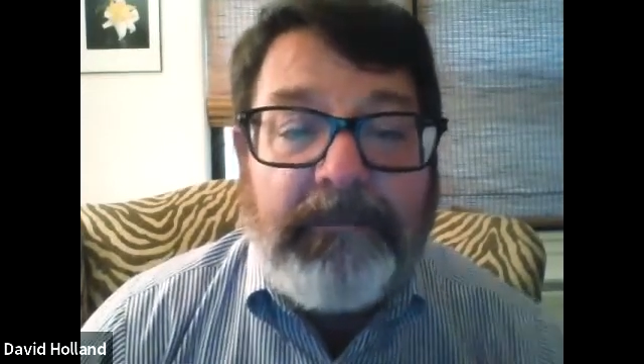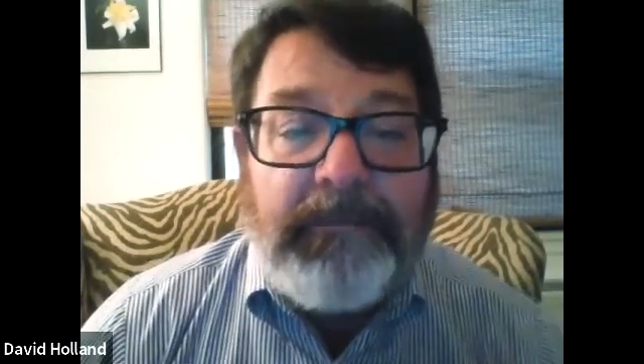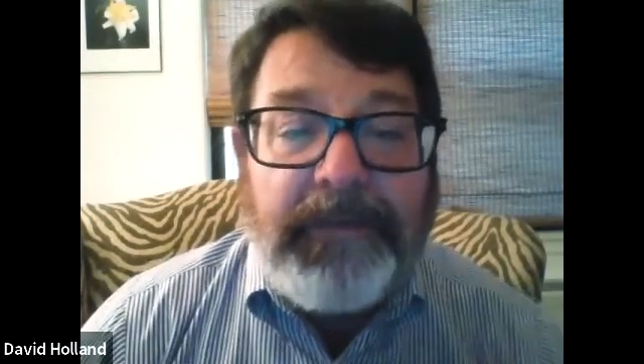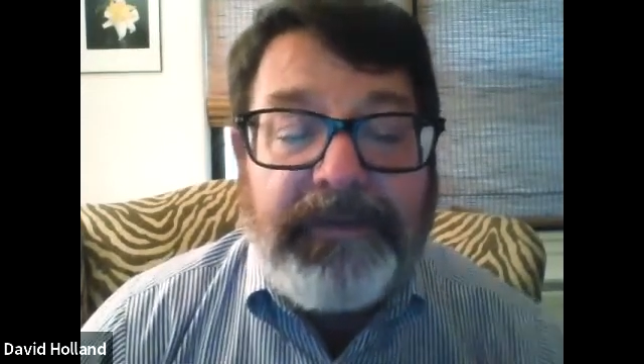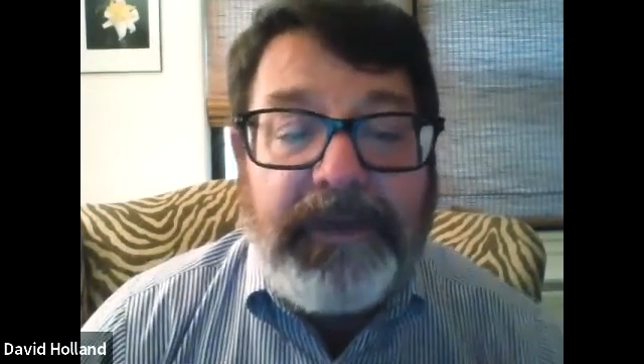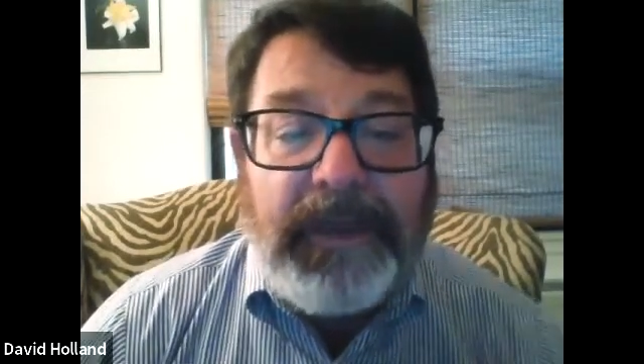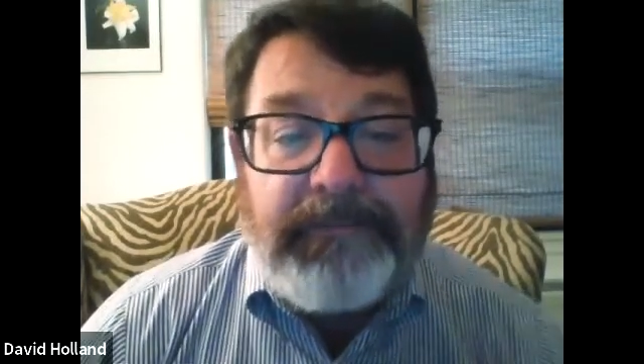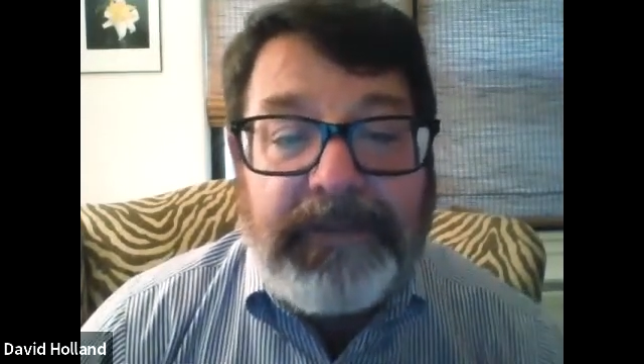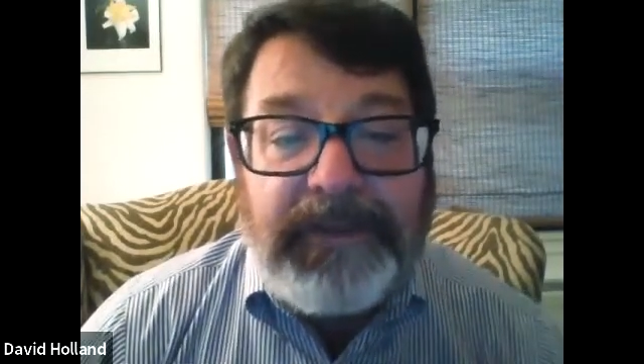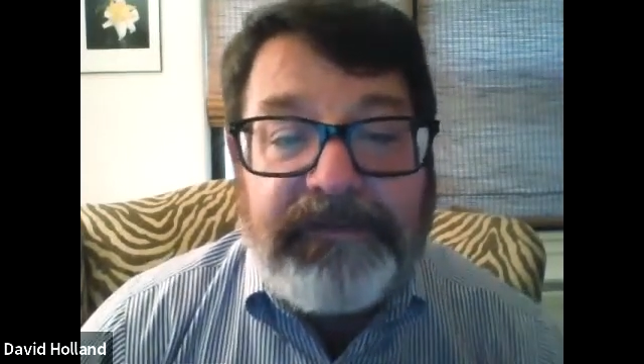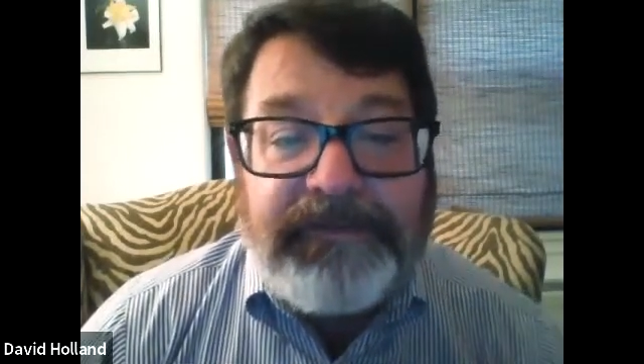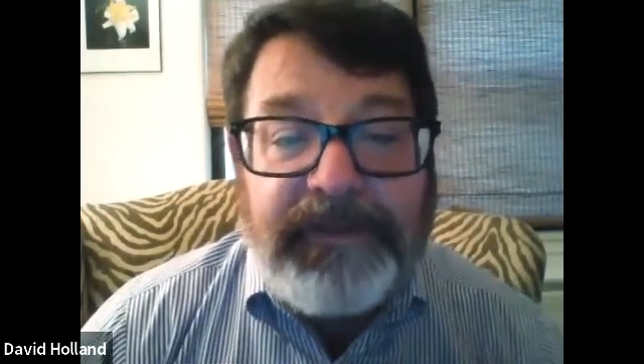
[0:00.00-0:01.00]
But that
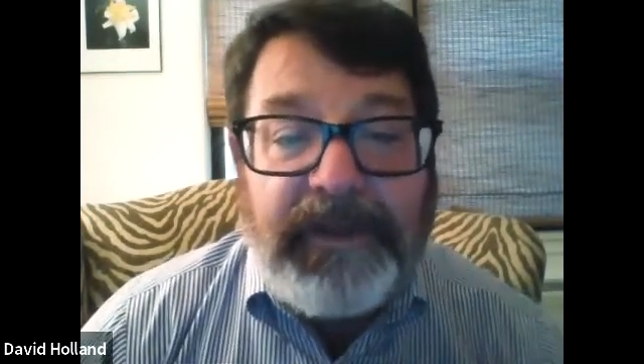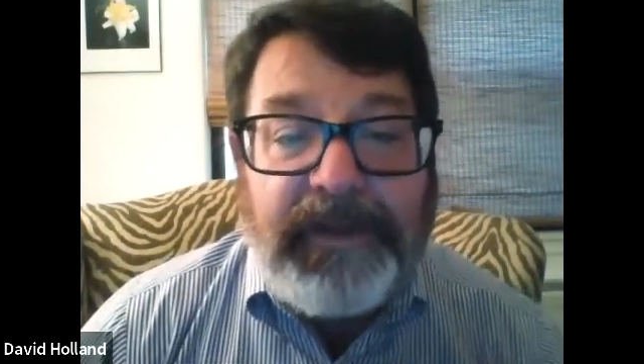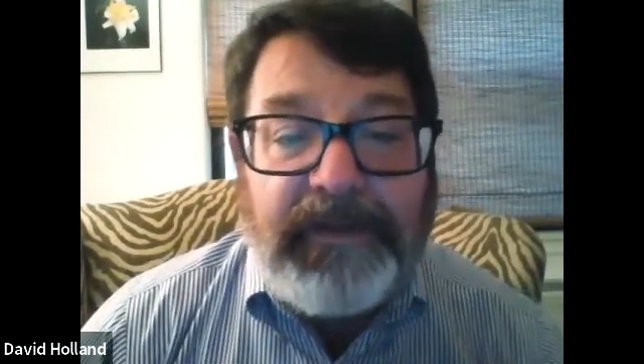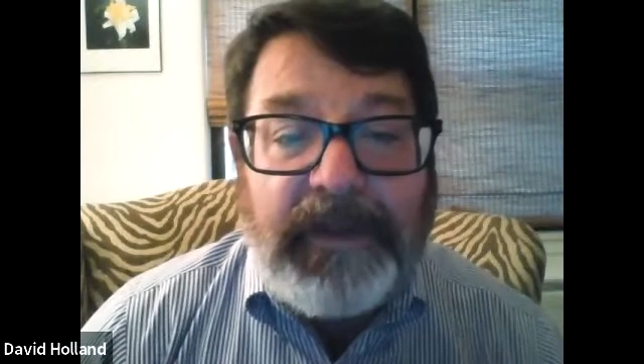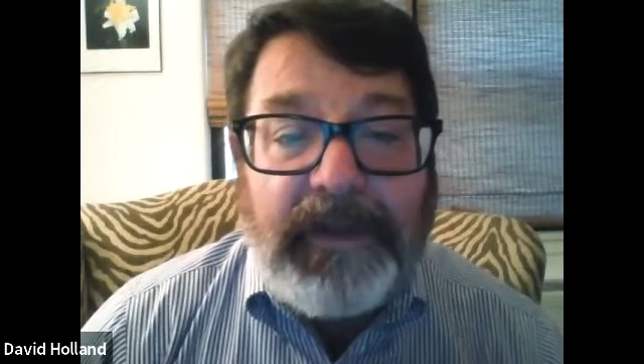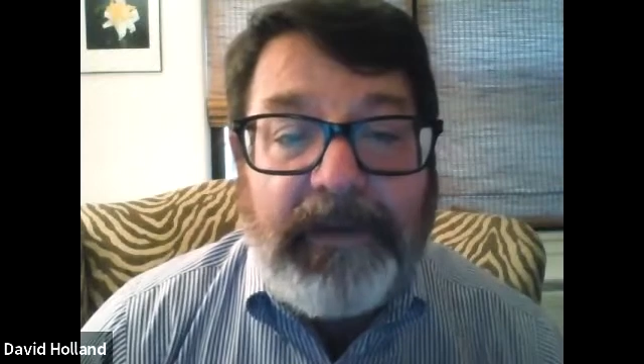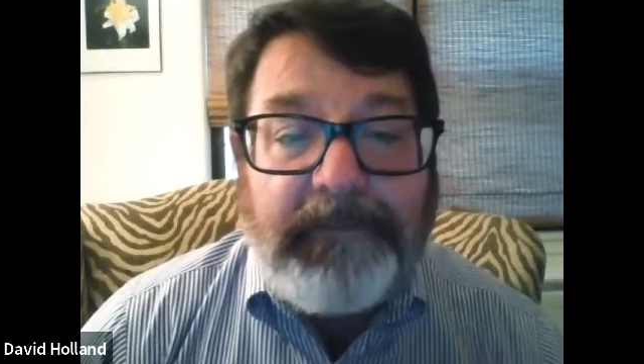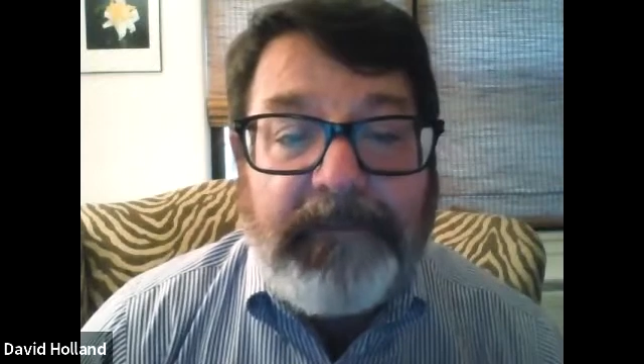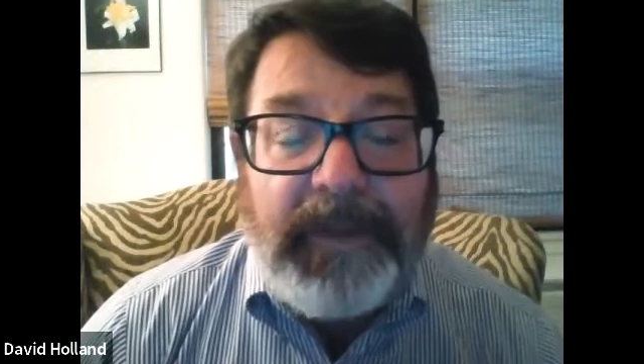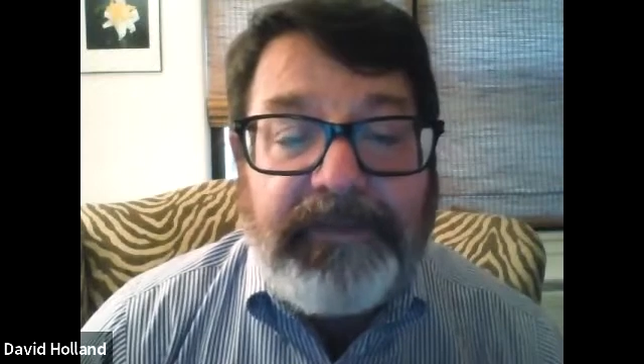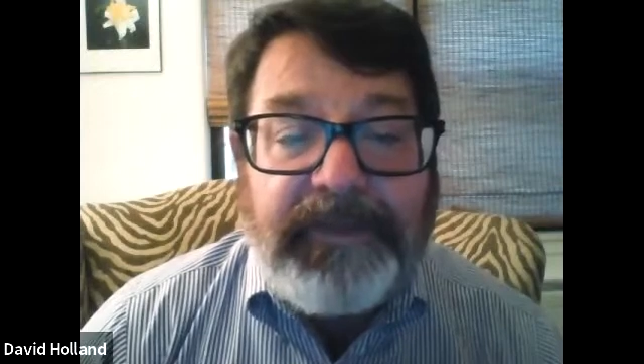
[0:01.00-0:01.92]
being said, I